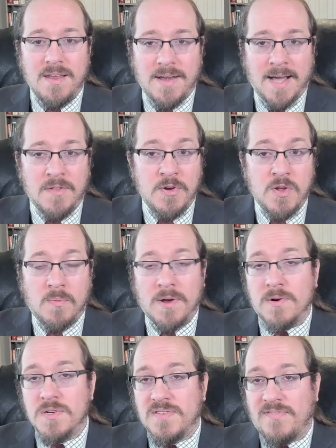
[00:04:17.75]
Now the
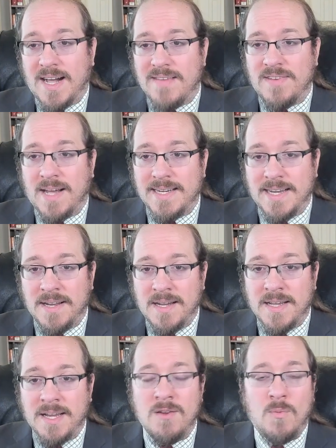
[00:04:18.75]
numerator is
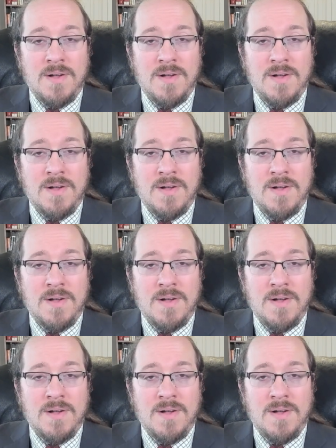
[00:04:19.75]
599,